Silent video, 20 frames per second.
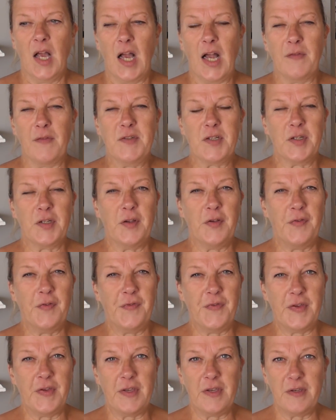I've done a
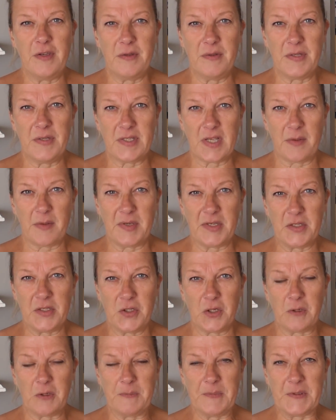few sewing
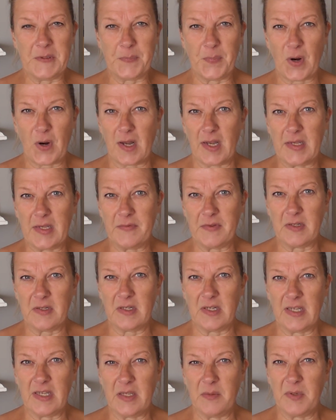jobs
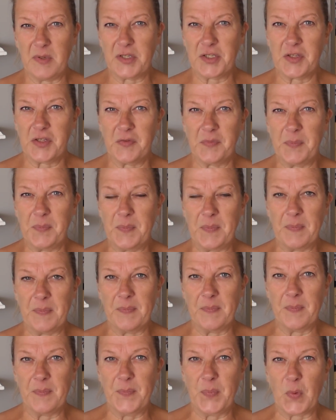privately, which have
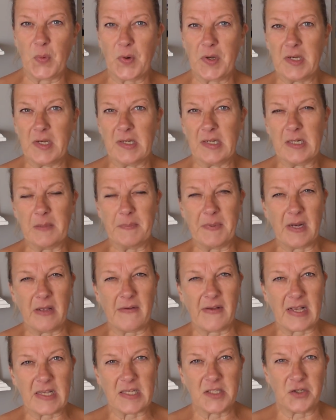brought in a little bit of
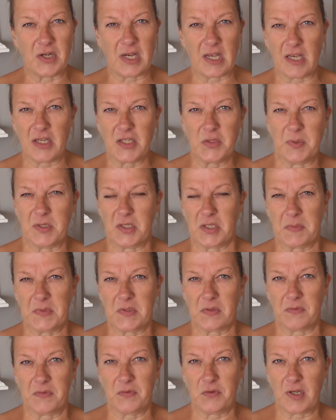extra cash, which I'm
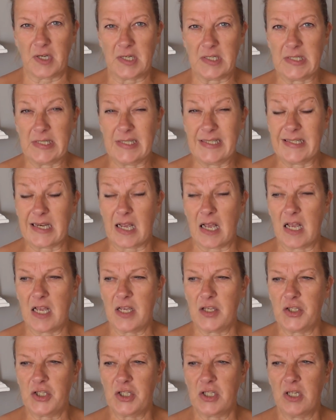sort of trying to
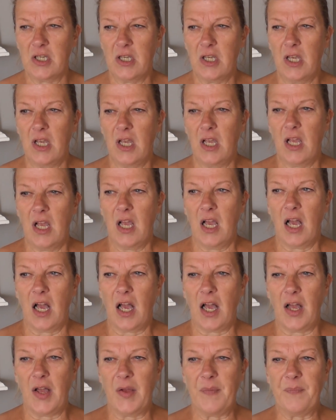stash.
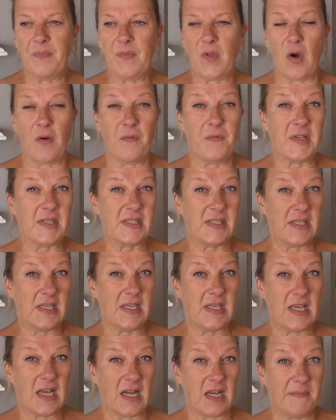
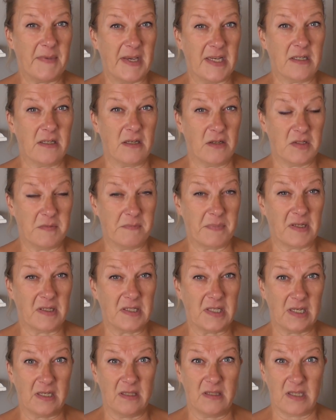Obviously, I made a load of
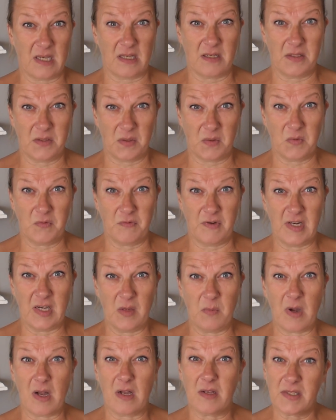bunting and that sold
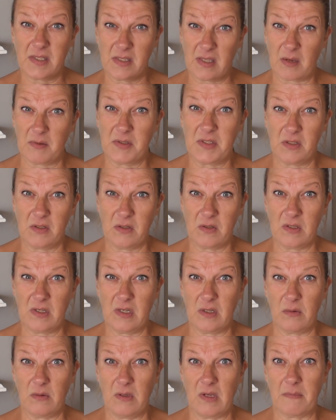really well. So that was a good
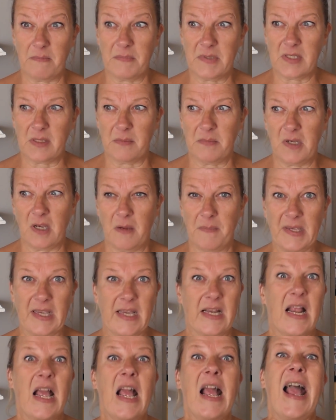little lump sum coming
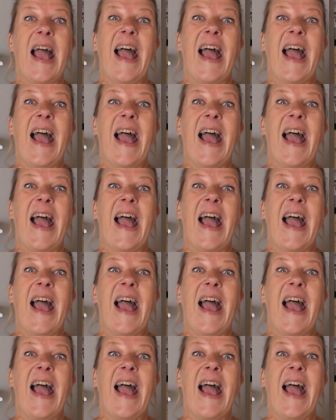in.